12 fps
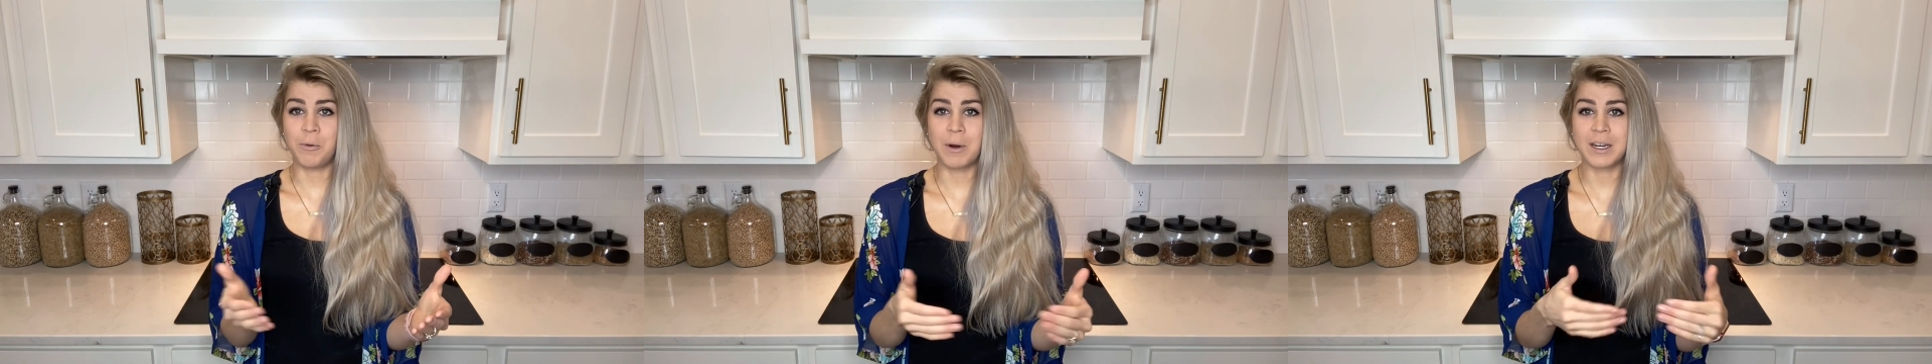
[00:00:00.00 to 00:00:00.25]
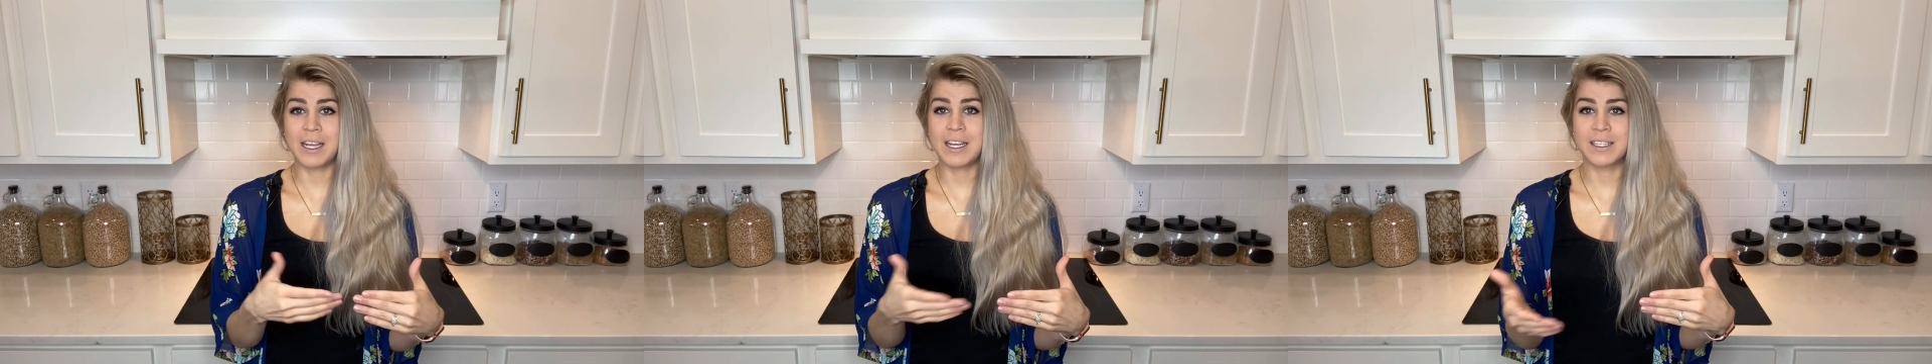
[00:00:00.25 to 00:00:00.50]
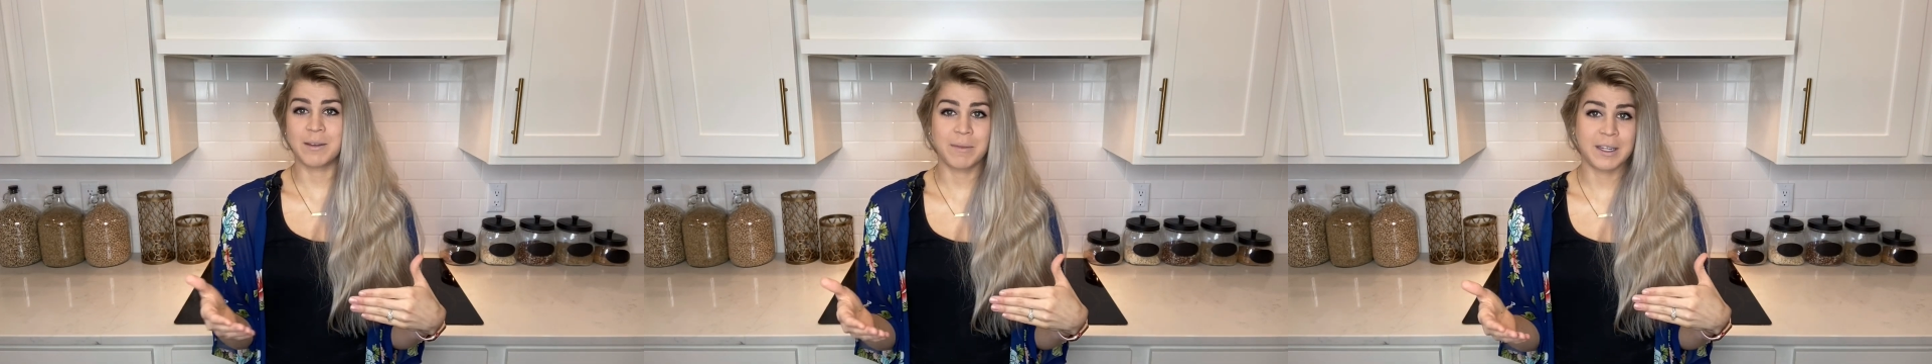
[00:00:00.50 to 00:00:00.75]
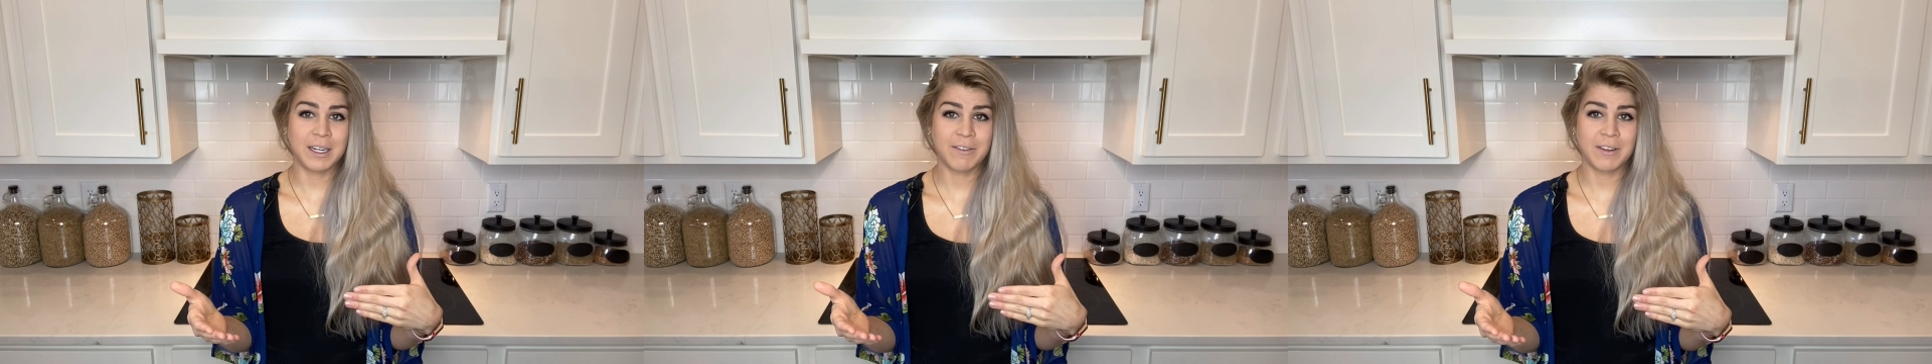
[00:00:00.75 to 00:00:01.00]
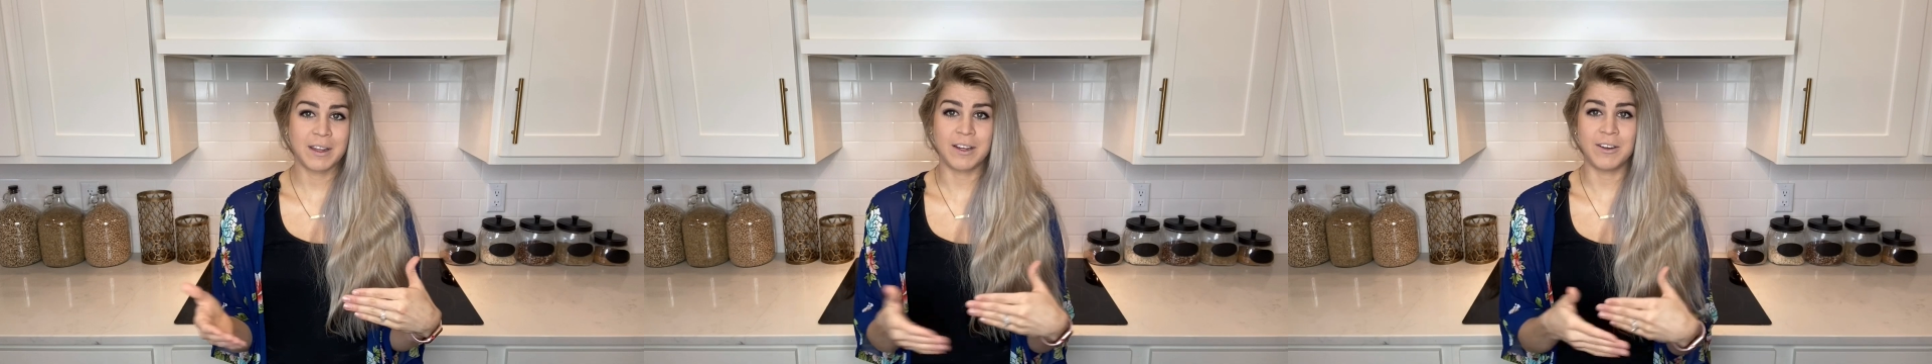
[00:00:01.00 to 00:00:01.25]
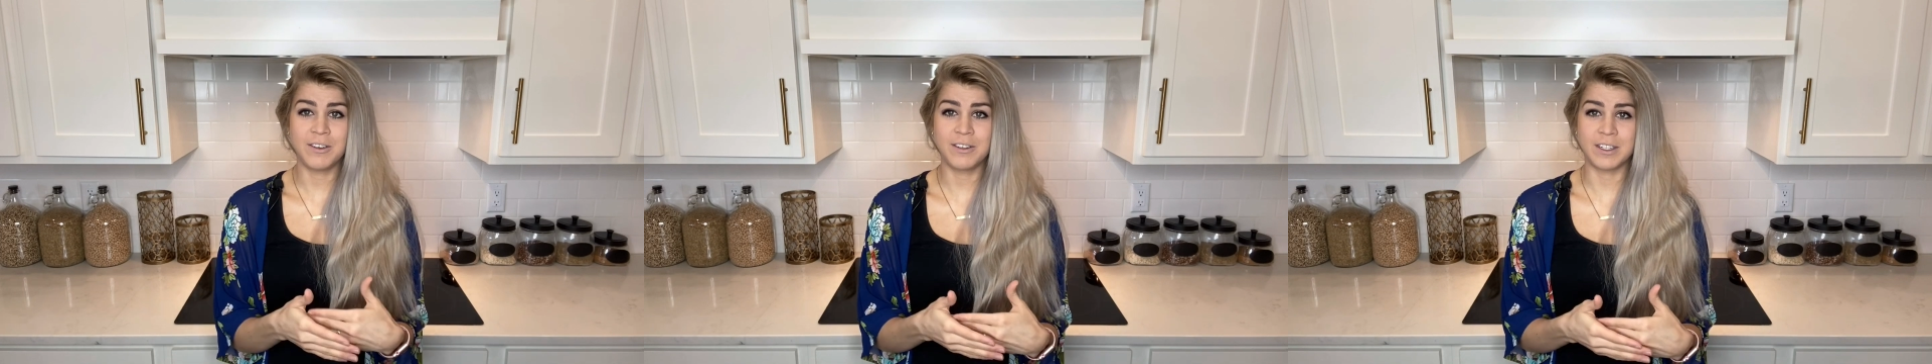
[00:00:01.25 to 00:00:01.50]
want to eat something different than
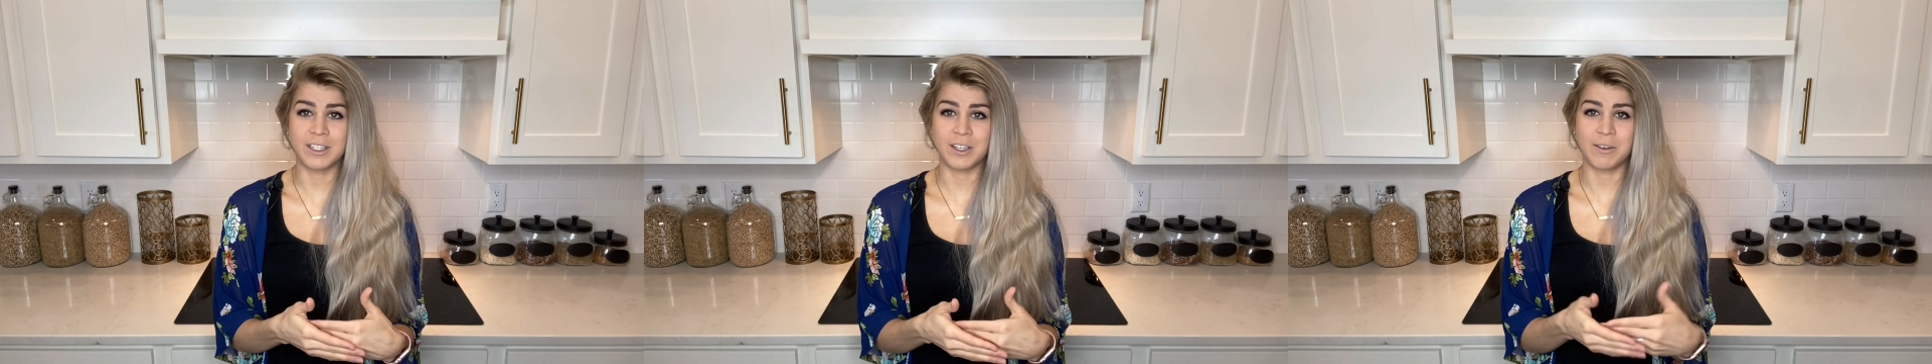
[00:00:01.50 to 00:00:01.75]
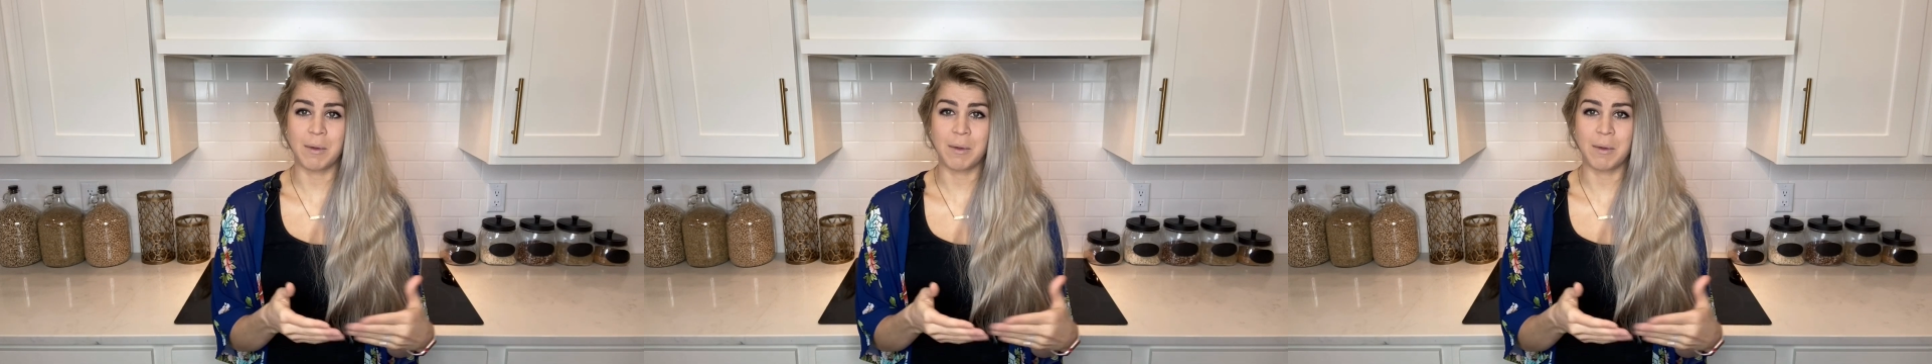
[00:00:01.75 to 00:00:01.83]
you usually do.